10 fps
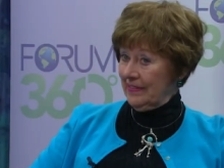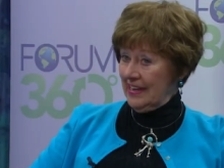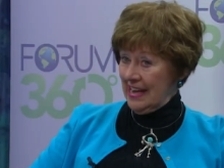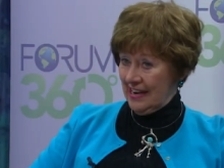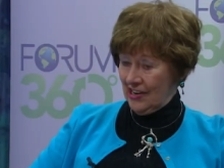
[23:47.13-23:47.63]

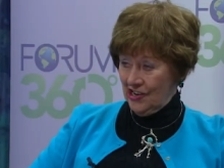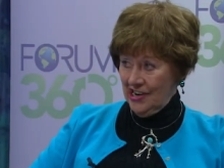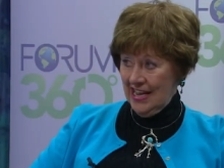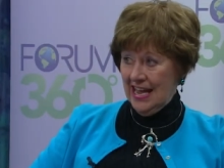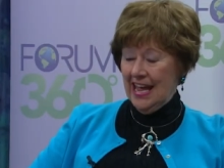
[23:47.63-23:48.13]
year.
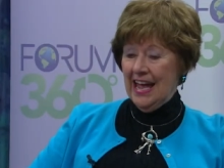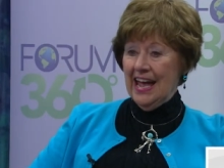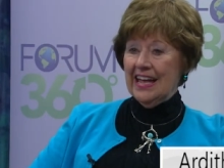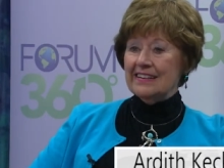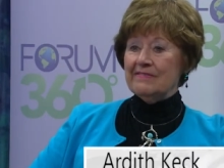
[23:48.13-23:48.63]
We, we
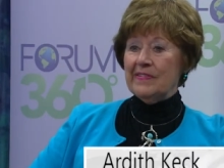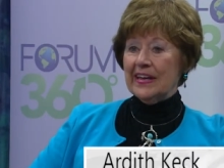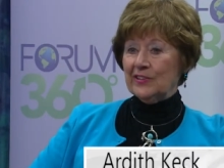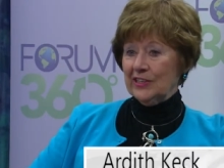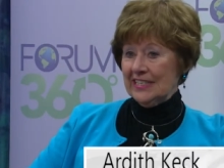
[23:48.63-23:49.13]
do. And
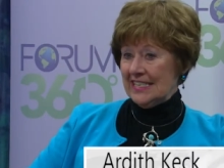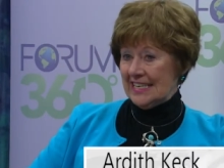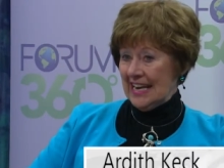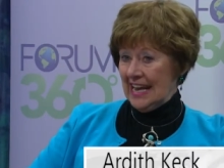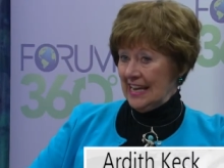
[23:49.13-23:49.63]
Veterans
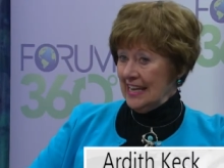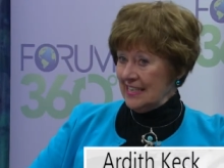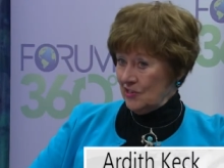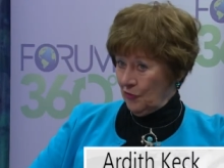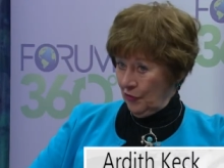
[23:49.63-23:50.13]
Day
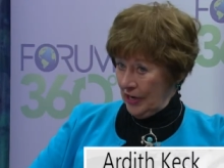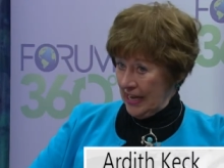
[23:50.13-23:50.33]
is free